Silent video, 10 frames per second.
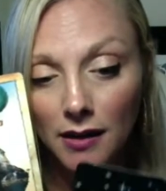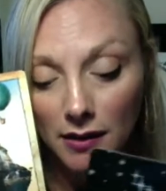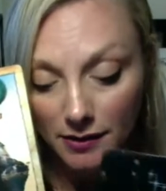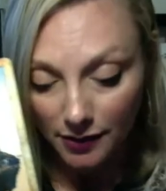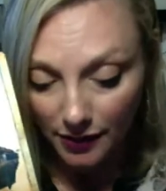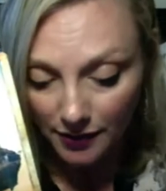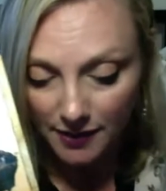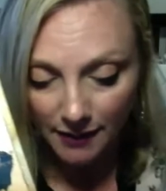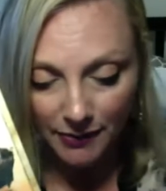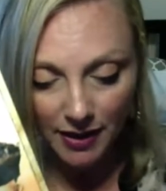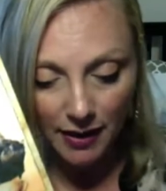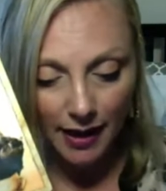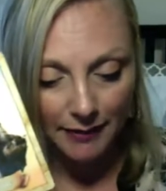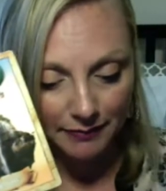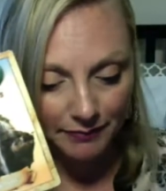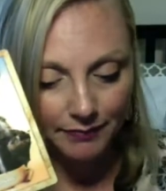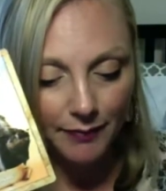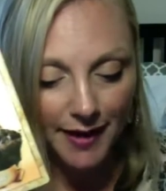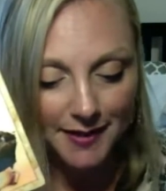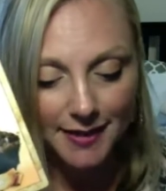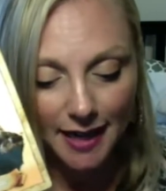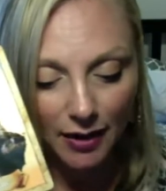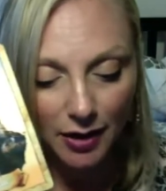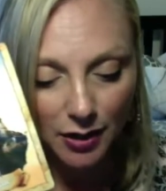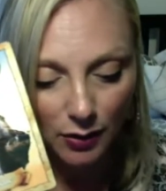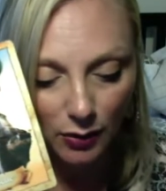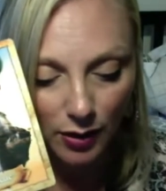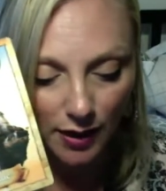So there's something that might scare you.